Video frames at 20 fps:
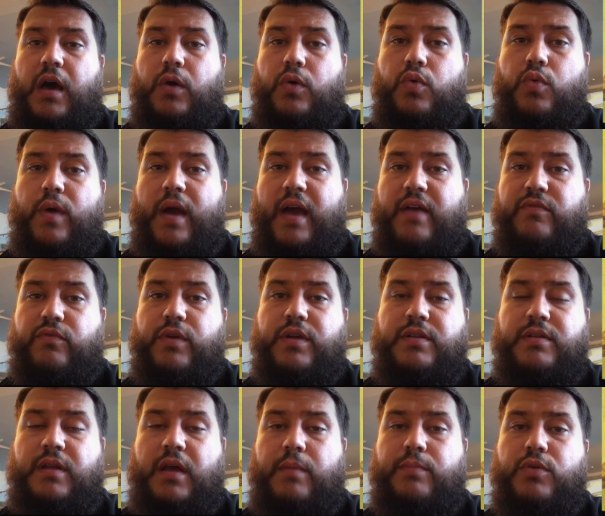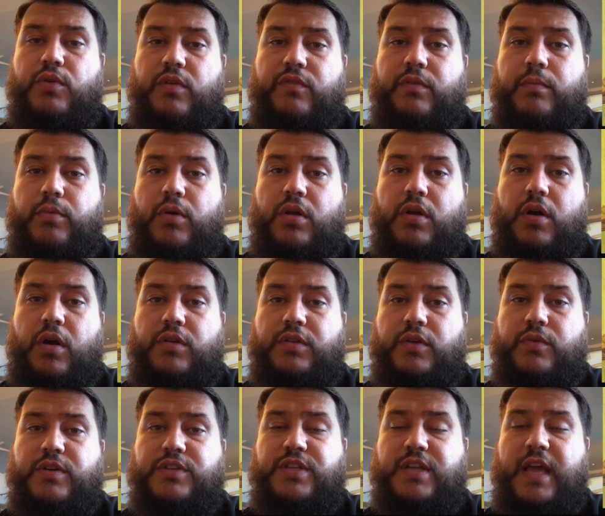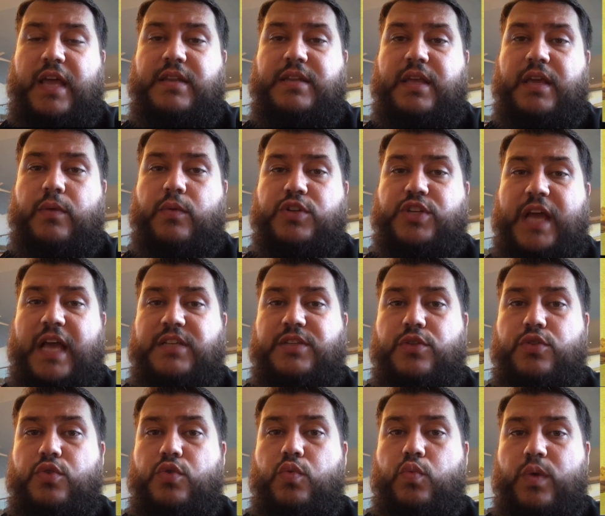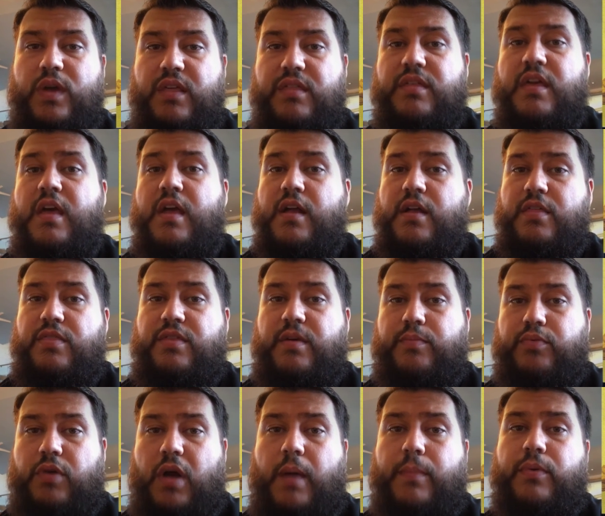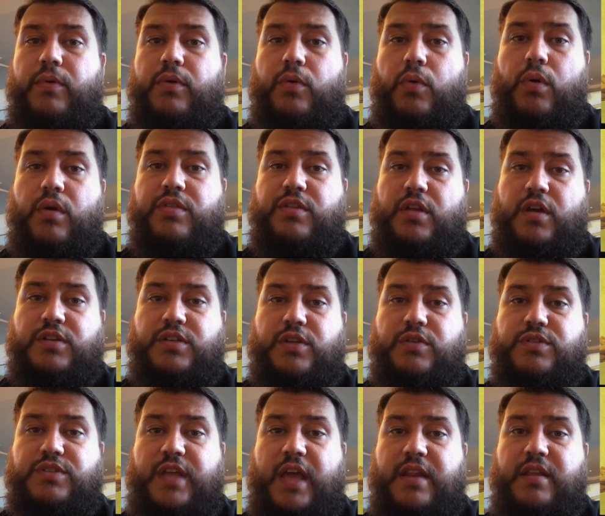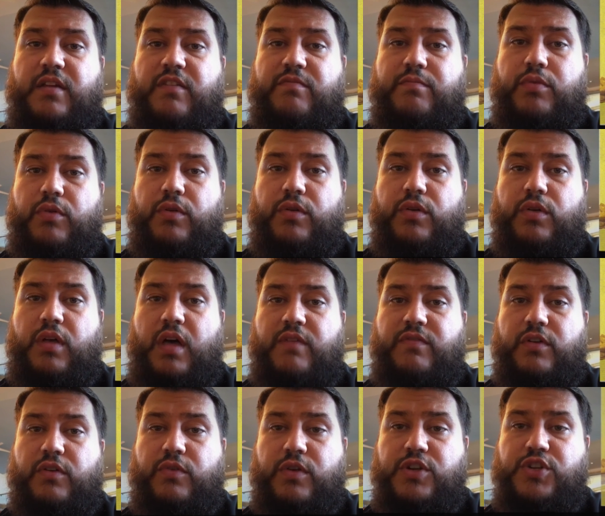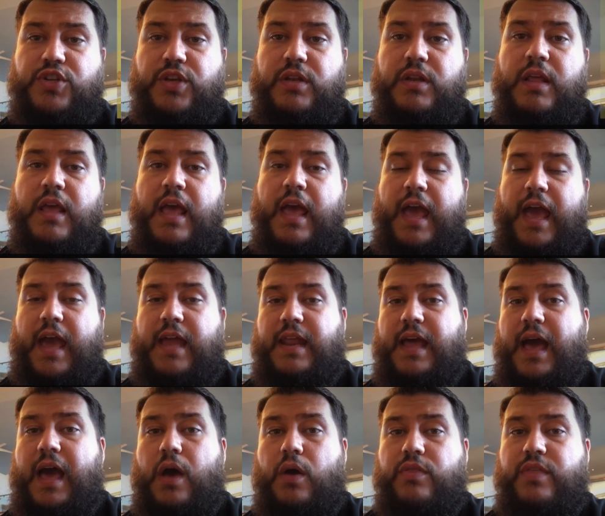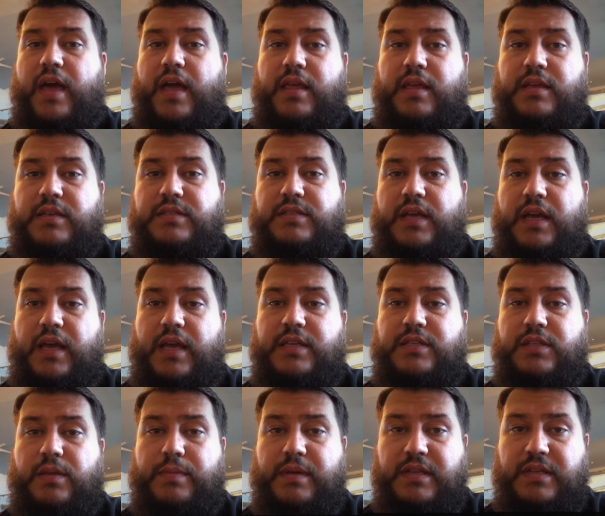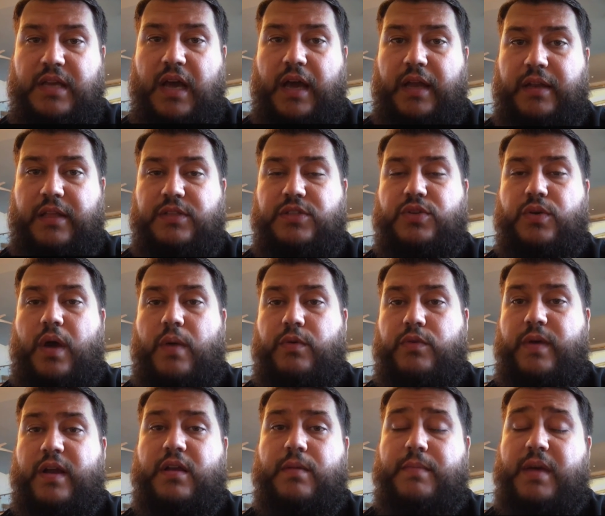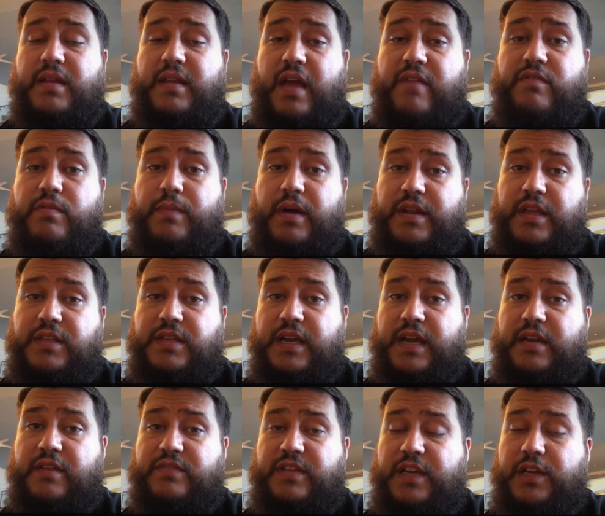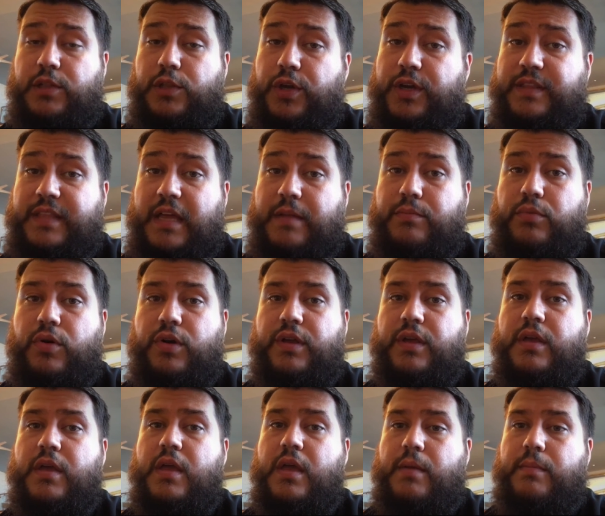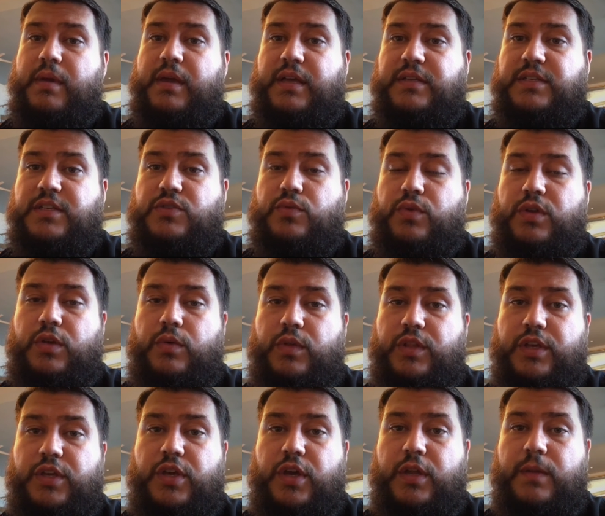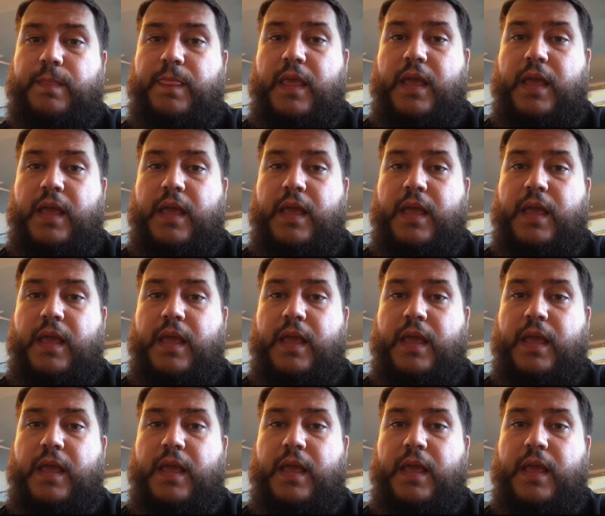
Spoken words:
who have written a beautiful book called A Christian Ending, which has to do with the proper Orthodox understanding of burial of a Christian and how that is to be done. And so I would recommend everybody to kind of take a look at that book because it's really, really good.